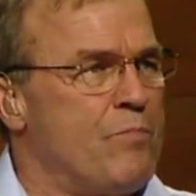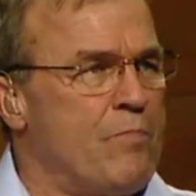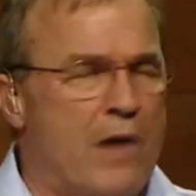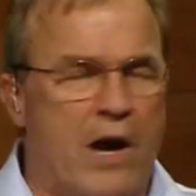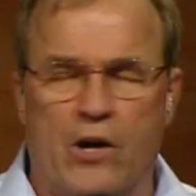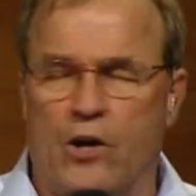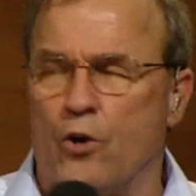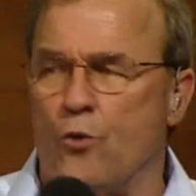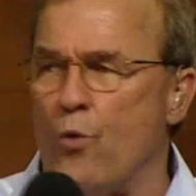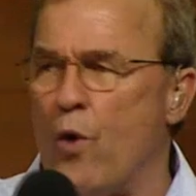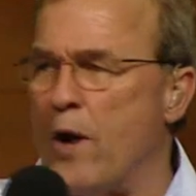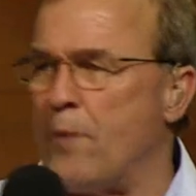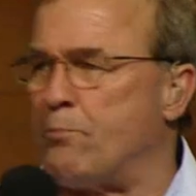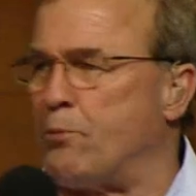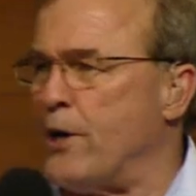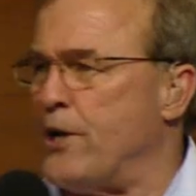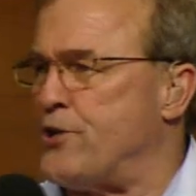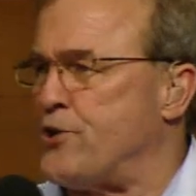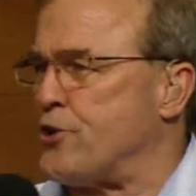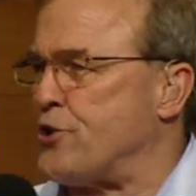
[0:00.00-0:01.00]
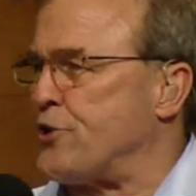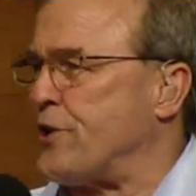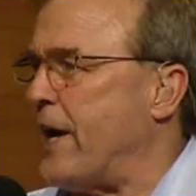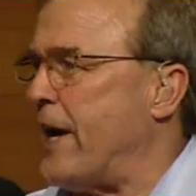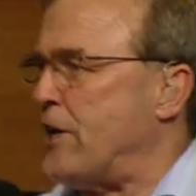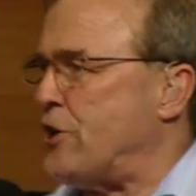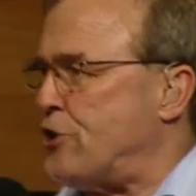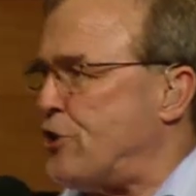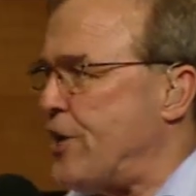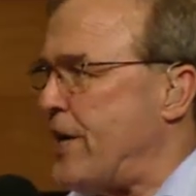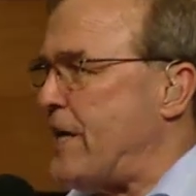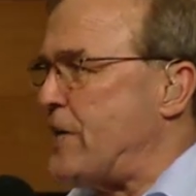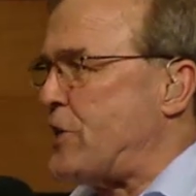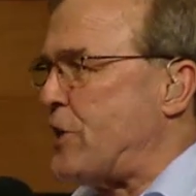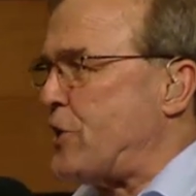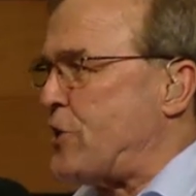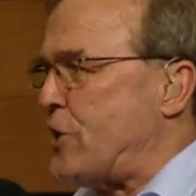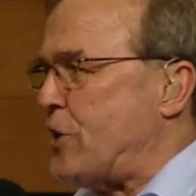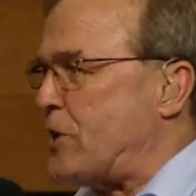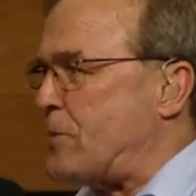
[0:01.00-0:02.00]
I heard one preacher say,
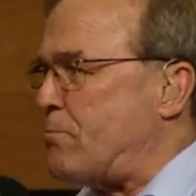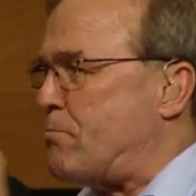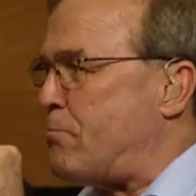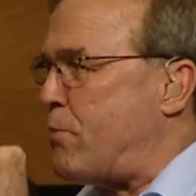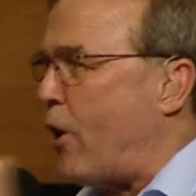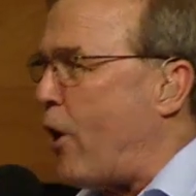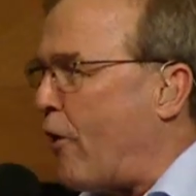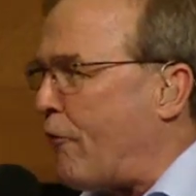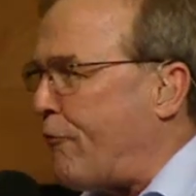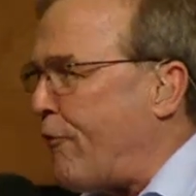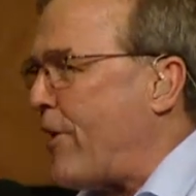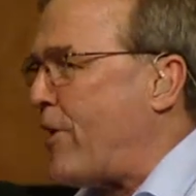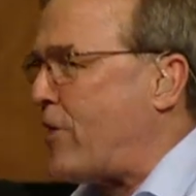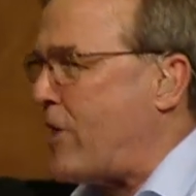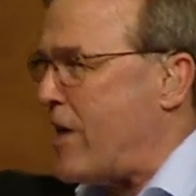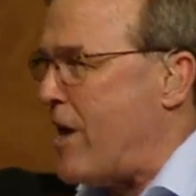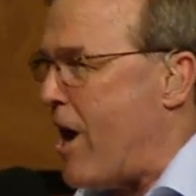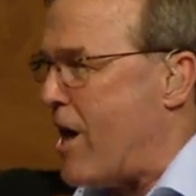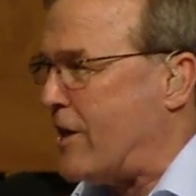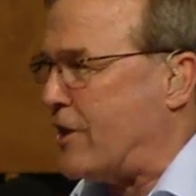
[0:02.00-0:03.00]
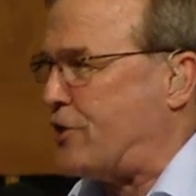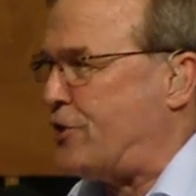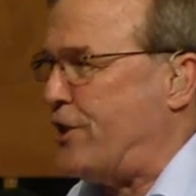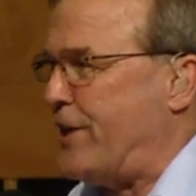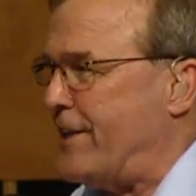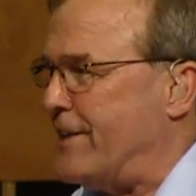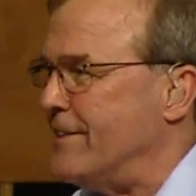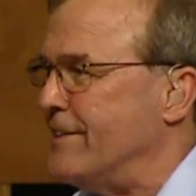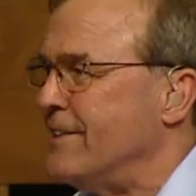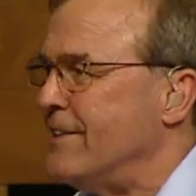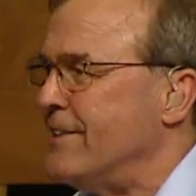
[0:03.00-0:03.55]
Jesus is perfect theology.